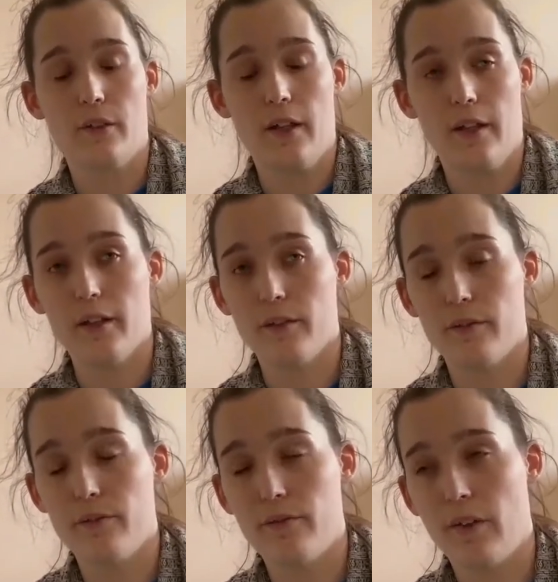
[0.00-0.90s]

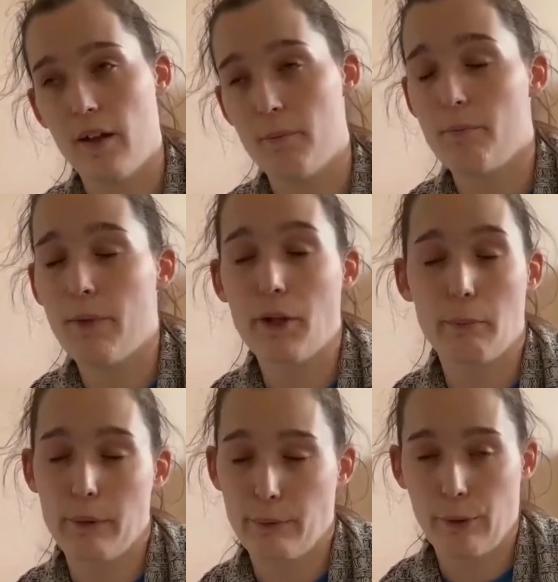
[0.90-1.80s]
a Marilyn
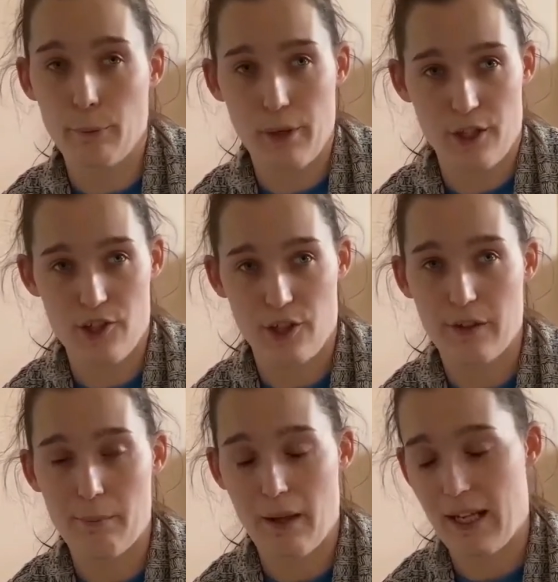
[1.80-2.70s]
Monroe picture
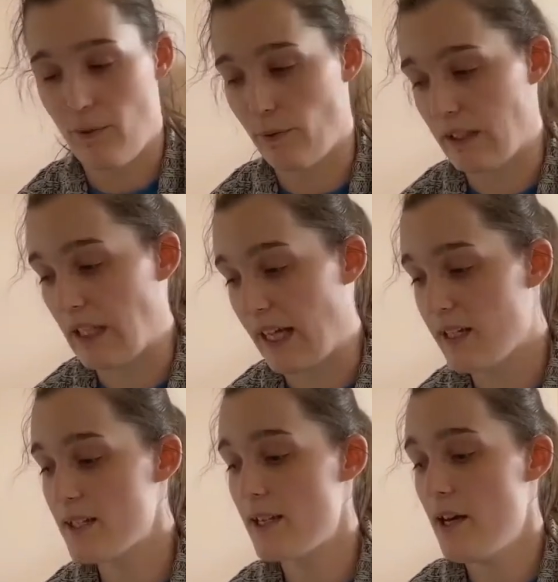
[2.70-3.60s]
that my aunt really likes.